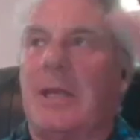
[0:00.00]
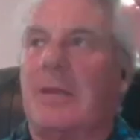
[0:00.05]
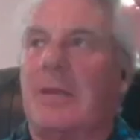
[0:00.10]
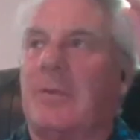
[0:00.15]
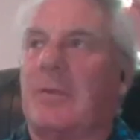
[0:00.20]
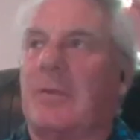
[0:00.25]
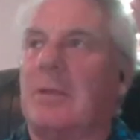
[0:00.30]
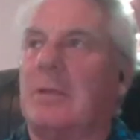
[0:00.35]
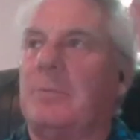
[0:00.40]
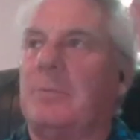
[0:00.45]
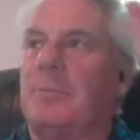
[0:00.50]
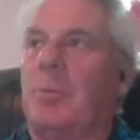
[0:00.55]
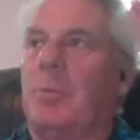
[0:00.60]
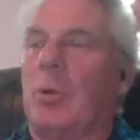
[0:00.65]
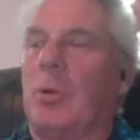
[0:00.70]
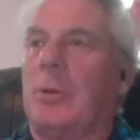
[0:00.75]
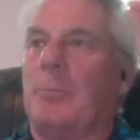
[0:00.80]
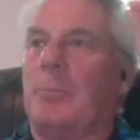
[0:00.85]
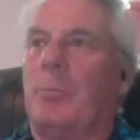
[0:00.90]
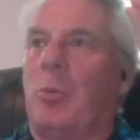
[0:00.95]
that's the
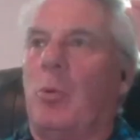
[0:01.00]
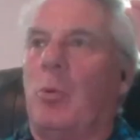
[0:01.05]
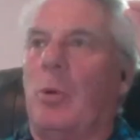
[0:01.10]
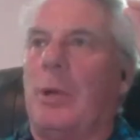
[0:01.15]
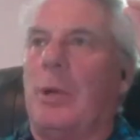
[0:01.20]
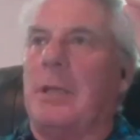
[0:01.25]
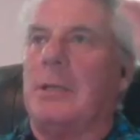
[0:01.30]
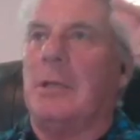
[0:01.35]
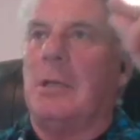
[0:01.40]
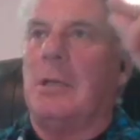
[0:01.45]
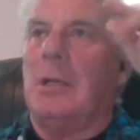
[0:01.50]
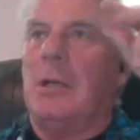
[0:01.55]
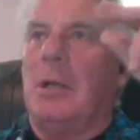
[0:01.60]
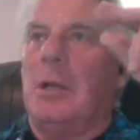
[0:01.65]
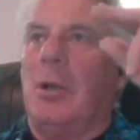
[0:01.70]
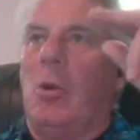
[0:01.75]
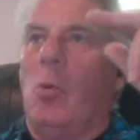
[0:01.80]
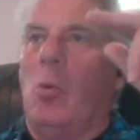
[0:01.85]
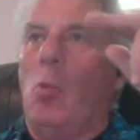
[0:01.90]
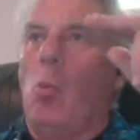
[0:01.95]
important point.
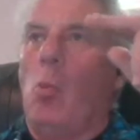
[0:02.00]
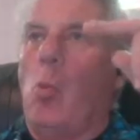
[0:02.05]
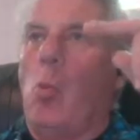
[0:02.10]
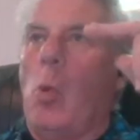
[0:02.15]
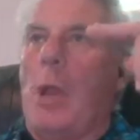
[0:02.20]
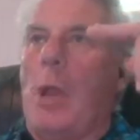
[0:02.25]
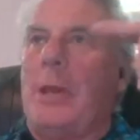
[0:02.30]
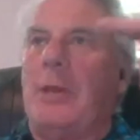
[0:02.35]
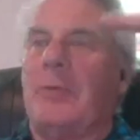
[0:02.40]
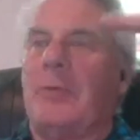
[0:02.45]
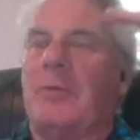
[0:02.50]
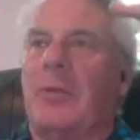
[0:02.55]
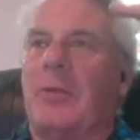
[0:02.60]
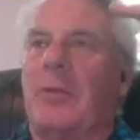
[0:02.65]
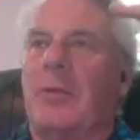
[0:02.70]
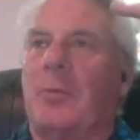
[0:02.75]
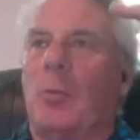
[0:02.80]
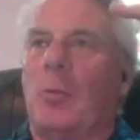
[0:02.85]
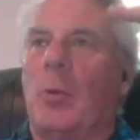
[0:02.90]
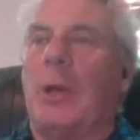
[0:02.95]
What is
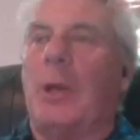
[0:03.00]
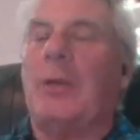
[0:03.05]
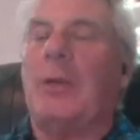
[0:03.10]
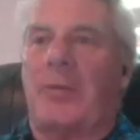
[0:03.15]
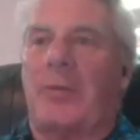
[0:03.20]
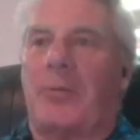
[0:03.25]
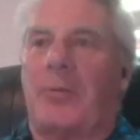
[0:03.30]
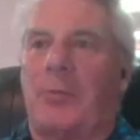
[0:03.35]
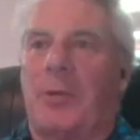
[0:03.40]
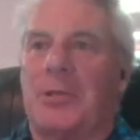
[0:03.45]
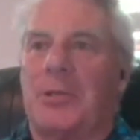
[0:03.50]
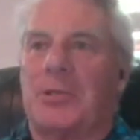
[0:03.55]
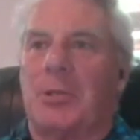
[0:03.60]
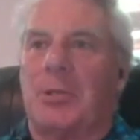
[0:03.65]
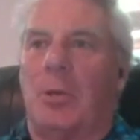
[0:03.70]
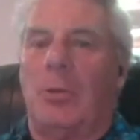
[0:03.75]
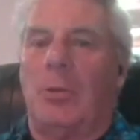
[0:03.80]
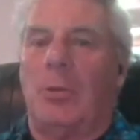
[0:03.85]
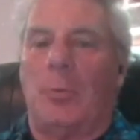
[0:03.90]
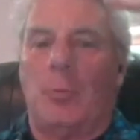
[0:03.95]
the
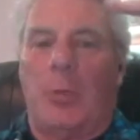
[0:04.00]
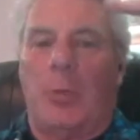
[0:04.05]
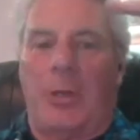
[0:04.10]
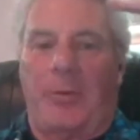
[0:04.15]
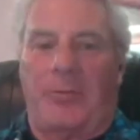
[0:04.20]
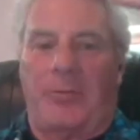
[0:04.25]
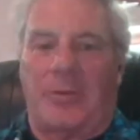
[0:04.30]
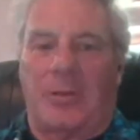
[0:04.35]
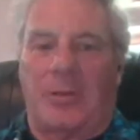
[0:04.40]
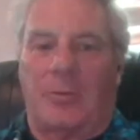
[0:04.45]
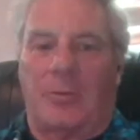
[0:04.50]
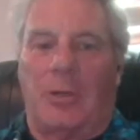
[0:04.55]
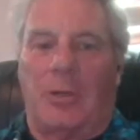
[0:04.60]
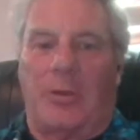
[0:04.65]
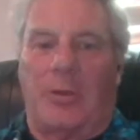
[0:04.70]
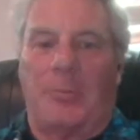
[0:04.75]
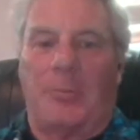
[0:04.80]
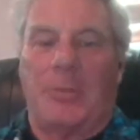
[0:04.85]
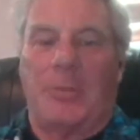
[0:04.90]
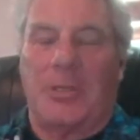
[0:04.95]
threshold of what is a
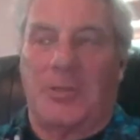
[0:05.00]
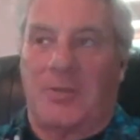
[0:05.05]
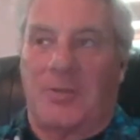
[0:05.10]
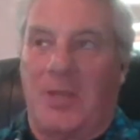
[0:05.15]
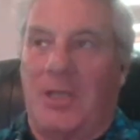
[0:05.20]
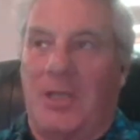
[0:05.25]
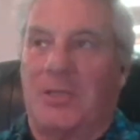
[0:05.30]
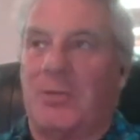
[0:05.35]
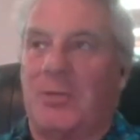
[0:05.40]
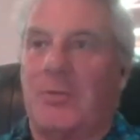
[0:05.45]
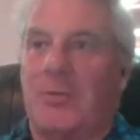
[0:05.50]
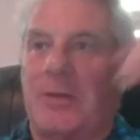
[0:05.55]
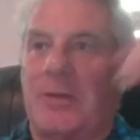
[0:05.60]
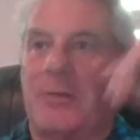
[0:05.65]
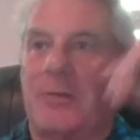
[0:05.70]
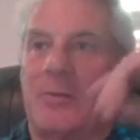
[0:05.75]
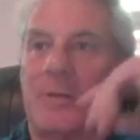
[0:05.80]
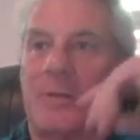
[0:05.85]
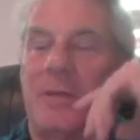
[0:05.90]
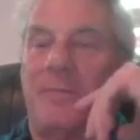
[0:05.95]
cross? Because as you
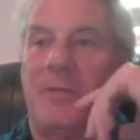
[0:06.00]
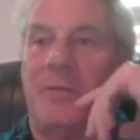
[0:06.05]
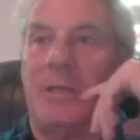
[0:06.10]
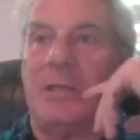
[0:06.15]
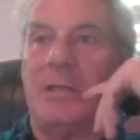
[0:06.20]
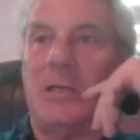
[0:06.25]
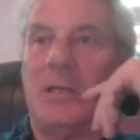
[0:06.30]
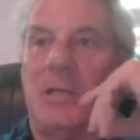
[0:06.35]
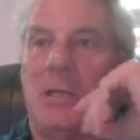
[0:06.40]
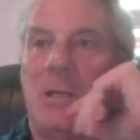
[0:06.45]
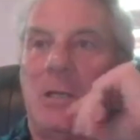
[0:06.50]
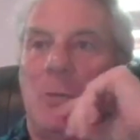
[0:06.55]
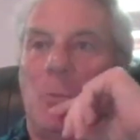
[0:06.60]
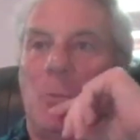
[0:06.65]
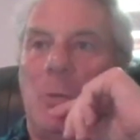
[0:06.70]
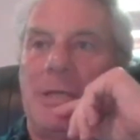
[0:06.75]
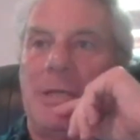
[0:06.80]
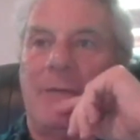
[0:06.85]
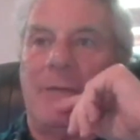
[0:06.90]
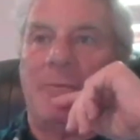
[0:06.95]
said, Stephanie,
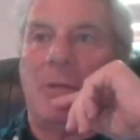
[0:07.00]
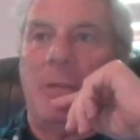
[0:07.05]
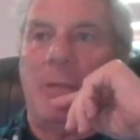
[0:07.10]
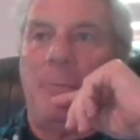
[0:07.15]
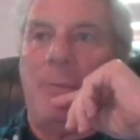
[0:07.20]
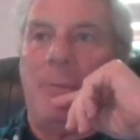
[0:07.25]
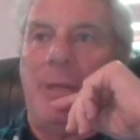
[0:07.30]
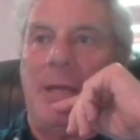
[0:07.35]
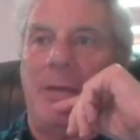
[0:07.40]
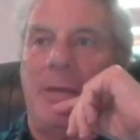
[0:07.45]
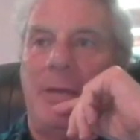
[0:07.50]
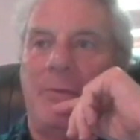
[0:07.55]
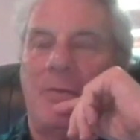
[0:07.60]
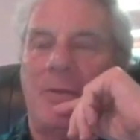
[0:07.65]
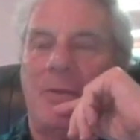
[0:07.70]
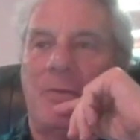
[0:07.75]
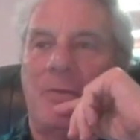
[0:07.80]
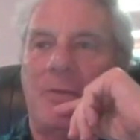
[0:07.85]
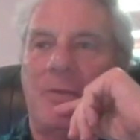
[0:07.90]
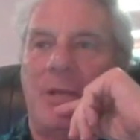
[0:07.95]
we never in the past
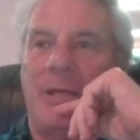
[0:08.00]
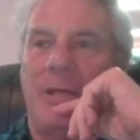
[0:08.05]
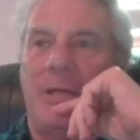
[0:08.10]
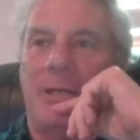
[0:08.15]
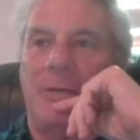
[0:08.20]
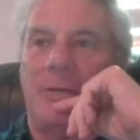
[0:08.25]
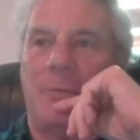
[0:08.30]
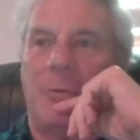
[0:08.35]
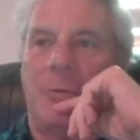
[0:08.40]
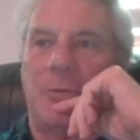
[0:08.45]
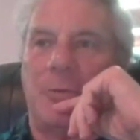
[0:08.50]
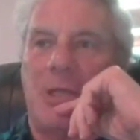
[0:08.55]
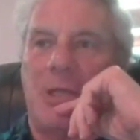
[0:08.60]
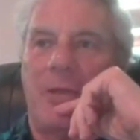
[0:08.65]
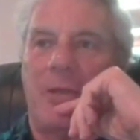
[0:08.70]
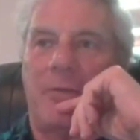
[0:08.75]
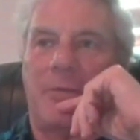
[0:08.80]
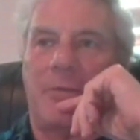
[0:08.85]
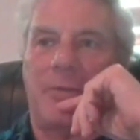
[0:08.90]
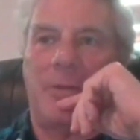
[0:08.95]
cited
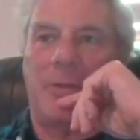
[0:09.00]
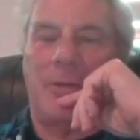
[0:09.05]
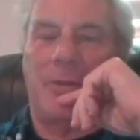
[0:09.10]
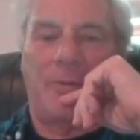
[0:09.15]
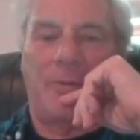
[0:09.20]
Roget's